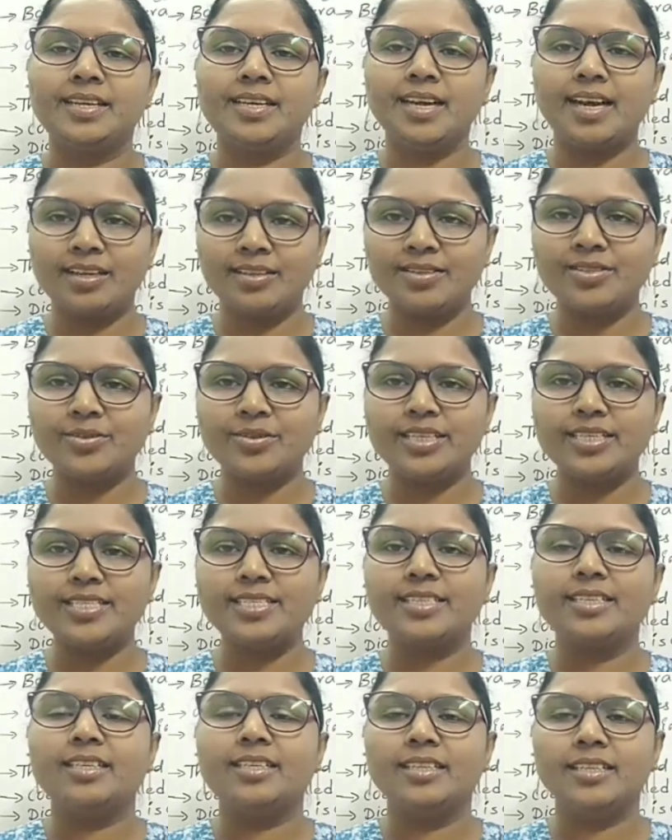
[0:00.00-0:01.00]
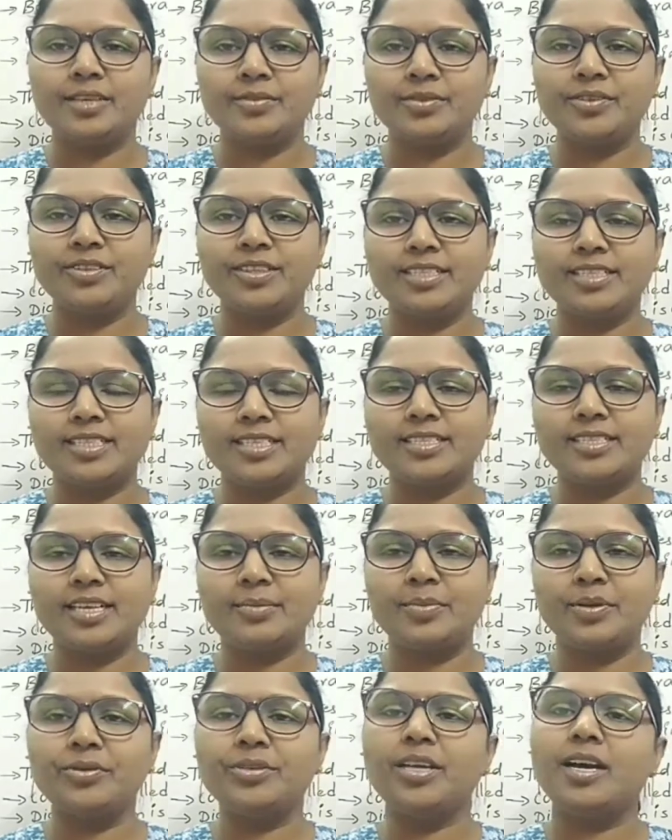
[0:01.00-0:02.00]
Hello students, now we will discuss
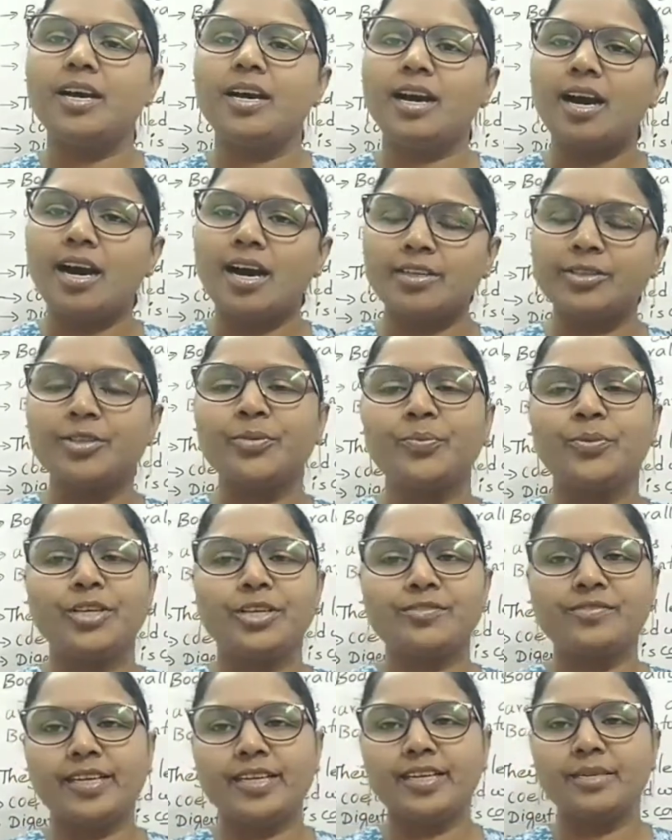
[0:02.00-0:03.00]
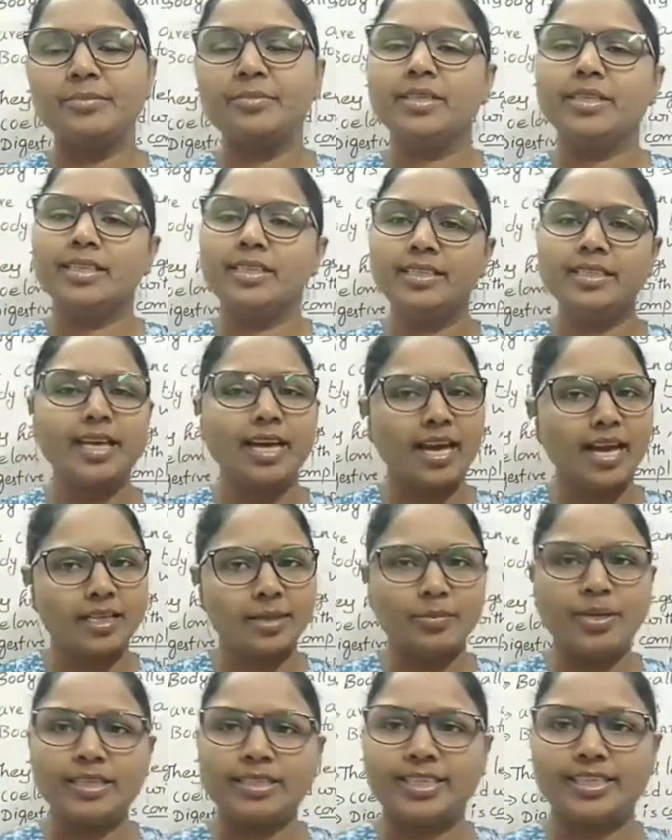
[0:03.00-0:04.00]
about Arthropoda phylum in
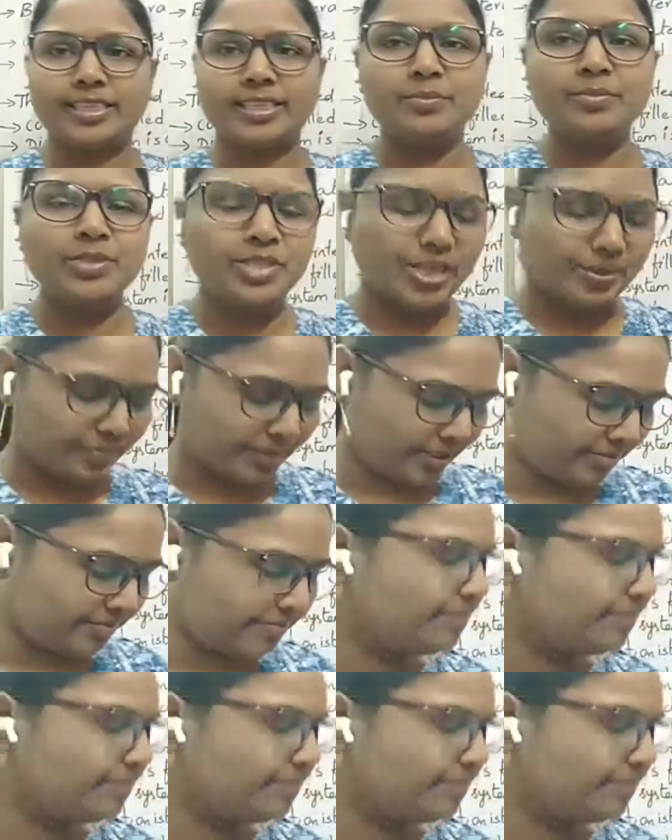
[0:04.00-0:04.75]
Animal Kingdom chapter.